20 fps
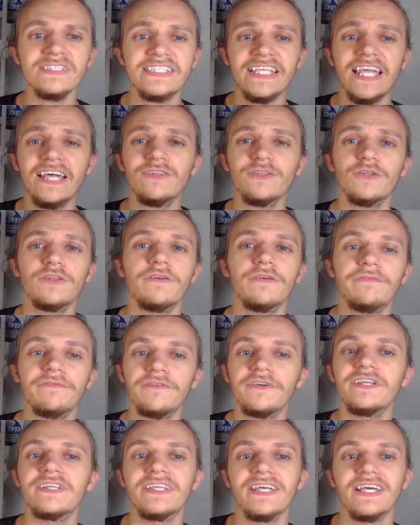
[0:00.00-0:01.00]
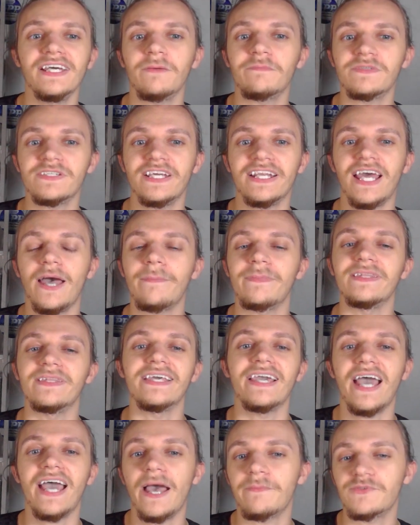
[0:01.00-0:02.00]
Download the free Get Upside app in
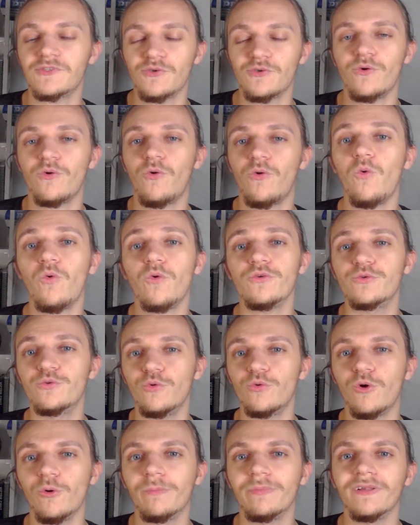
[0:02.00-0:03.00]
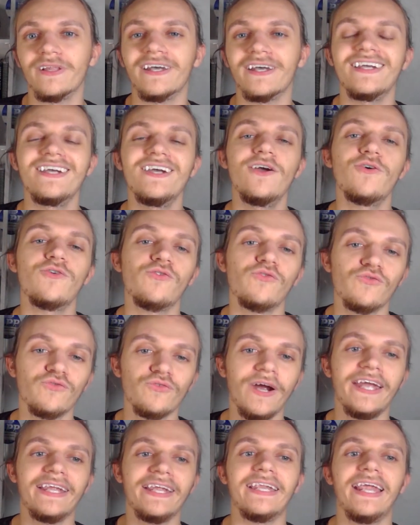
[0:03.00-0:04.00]
the App Store or Google Play
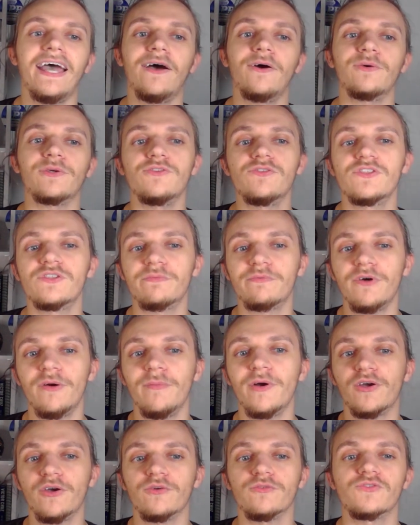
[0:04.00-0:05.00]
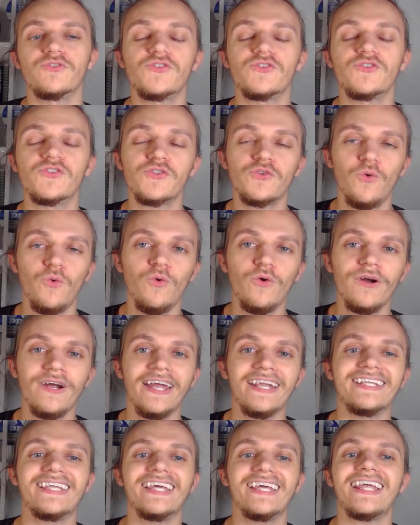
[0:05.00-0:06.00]
right now. Use the promo code SCORE
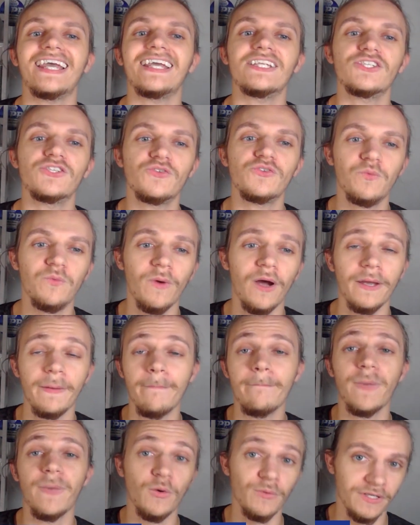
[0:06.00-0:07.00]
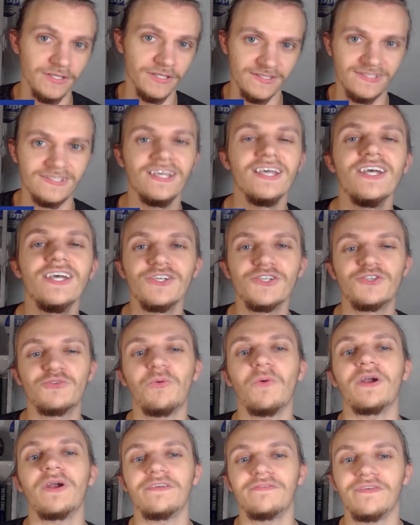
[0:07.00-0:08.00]
and get a bonus
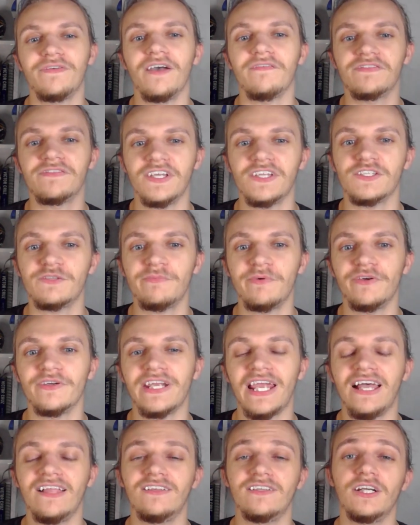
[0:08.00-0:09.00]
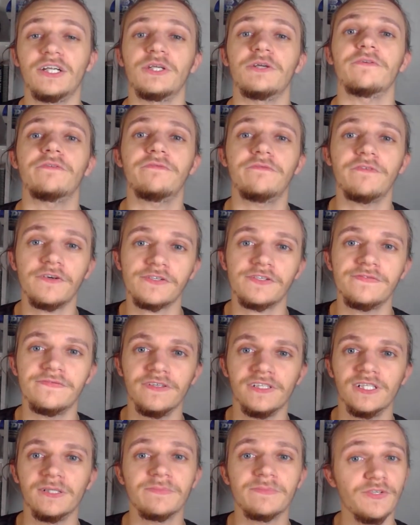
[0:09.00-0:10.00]
25 cents per gallon on your first fill up.